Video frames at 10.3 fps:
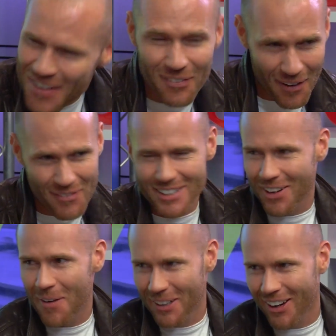For every
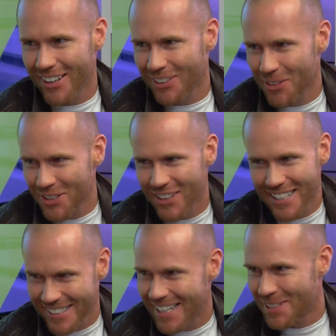time the guy told you that
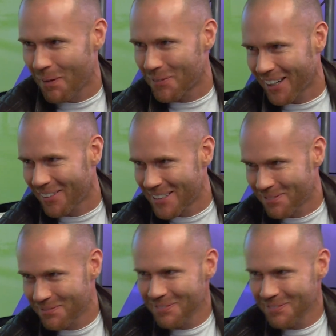his knees popped out, his